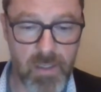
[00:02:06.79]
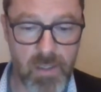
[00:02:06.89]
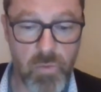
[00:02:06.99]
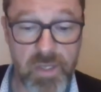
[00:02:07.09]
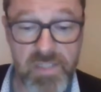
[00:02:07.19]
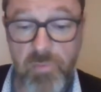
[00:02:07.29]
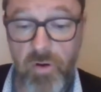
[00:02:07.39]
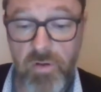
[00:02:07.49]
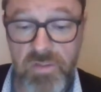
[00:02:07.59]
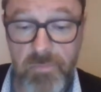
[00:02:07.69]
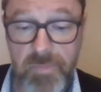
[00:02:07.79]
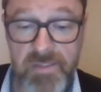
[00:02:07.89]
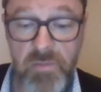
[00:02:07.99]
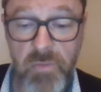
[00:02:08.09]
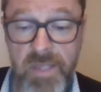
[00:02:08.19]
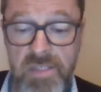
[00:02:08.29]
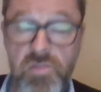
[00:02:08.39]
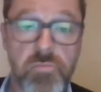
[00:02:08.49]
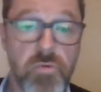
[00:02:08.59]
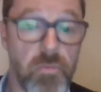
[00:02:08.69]
We explored better ways
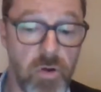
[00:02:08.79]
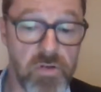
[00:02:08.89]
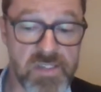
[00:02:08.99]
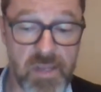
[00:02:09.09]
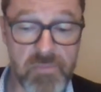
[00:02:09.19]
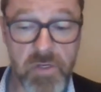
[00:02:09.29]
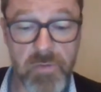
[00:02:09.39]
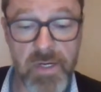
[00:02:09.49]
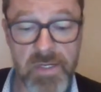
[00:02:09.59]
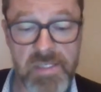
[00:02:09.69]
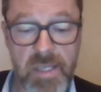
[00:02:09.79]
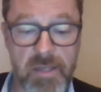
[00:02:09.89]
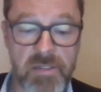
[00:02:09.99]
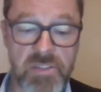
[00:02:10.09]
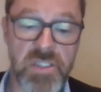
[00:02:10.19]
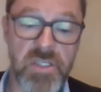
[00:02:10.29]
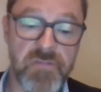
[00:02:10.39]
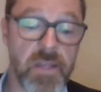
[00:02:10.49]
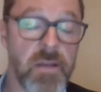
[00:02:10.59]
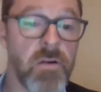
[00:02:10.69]
to promote STEM careers and achieve
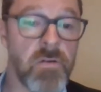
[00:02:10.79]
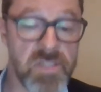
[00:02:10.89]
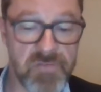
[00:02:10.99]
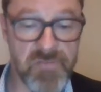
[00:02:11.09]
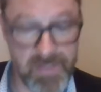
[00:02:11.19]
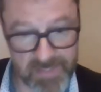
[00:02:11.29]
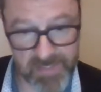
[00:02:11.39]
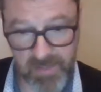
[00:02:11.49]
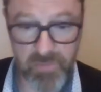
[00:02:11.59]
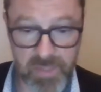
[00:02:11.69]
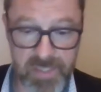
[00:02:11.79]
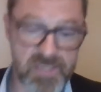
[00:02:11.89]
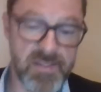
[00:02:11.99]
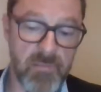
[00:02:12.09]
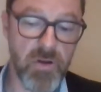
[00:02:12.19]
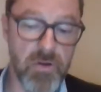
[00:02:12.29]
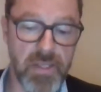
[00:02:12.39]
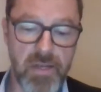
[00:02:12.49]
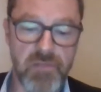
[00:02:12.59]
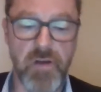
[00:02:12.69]
inclusiveness within STEM learning
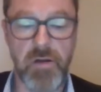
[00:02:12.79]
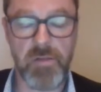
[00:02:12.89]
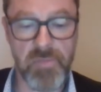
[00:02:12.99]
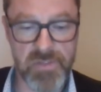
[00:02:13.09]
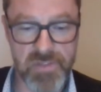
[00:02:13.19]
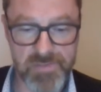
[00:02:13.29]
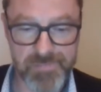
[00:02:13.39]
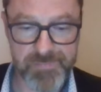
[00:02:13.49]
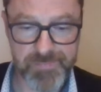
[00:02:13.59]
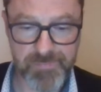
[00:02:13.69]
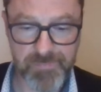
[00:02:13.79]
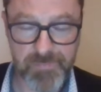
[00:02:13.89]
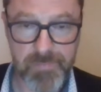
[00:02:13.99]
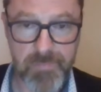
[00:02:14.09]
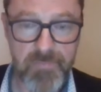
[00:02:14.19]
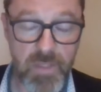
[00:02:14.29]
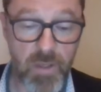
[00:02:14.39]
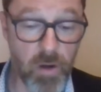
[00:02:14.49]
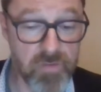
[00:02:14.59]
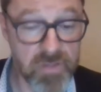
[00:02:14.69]
environments.
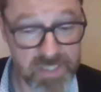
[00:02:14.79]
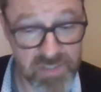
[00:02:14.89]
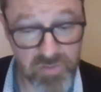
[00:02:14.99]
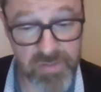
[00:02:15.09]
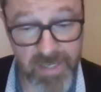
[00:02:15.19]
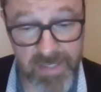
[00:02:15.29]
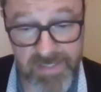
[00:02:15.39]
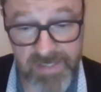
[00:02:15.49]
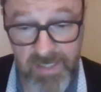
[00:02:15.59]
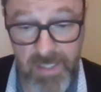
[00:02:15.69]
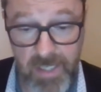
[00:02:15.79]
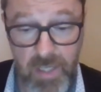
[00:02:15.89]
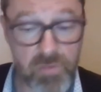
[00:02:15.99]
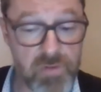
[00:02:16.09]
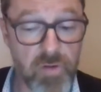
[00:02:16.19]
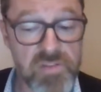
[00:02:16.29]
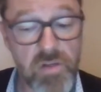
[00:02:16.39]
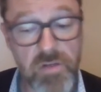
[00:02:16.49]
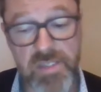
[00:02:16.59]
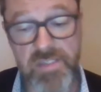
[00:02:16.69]
Over these 2 days, we've
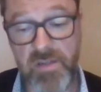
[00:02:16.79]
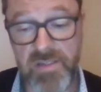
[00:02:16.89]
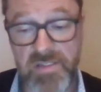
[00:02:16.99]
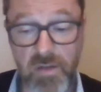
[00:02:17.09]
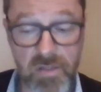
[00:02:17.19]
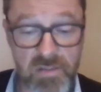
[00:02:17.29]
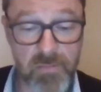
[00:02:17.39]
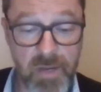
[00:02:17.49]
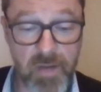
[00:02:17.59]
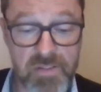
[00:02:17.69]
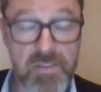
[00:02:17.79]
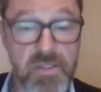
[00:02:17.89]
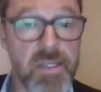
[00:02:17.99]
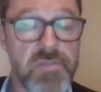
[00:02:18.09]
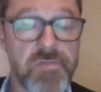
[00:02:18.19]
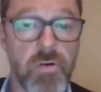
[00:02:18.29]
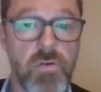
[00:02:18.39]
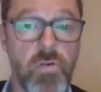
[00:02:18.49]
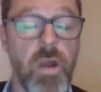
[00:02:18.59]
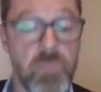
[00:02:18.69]
also discussed a lot about the need for
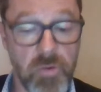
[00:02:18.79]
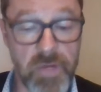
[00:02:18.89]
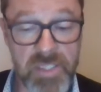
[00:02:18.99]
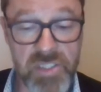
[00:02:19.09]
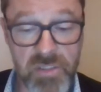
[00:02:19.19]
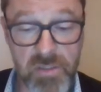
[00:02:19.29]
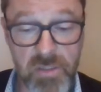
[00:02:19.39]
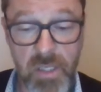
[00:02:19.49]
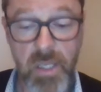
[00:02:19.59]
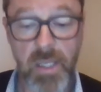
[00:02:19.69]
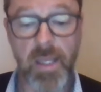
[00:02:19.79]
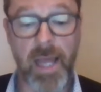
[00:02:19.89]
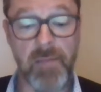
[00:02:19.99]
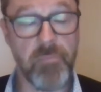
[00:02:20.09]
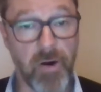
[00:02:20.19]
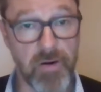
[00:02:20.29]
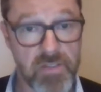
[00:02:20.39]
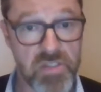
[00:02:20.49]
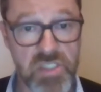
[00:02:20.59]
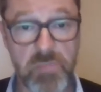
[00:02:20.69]
collaboration and
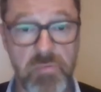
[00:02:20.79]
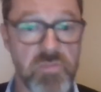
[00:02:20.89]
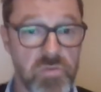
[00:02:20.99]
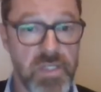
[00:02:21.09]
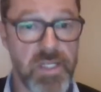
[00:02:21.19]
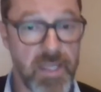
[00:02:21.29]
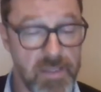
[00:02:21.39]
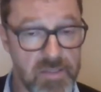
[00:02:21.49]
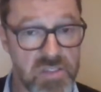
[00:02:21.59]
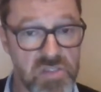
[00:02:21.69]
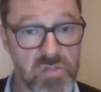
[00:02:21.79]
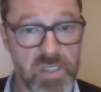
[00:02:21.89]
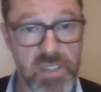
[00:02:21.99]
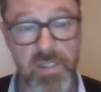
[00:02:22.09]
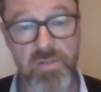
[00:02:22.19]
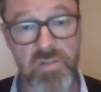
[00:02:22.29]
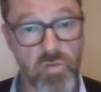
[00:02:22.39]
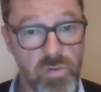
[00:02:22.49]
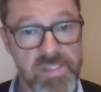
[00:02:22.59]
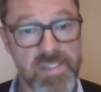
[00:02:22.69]
partnership between the industry, the
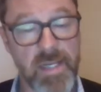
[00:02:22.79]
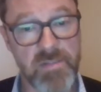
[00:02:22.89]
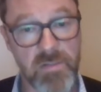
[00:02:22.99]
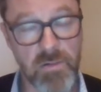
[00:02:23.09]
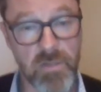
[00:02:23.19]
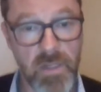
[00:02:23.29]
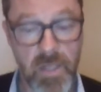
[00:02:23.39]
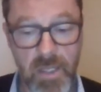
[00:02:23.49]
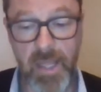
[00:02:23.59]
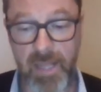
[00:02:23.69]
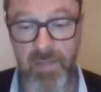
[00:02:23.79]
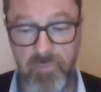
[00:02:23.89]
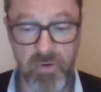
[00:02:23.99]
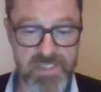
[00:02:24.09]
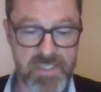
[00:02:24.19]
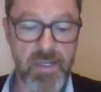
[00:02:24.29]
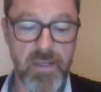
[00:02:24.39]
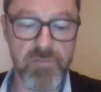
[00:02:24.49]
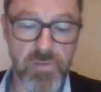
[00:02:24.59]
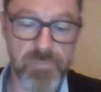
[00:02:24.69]
school sector, and the policy
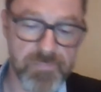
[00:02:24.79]
level.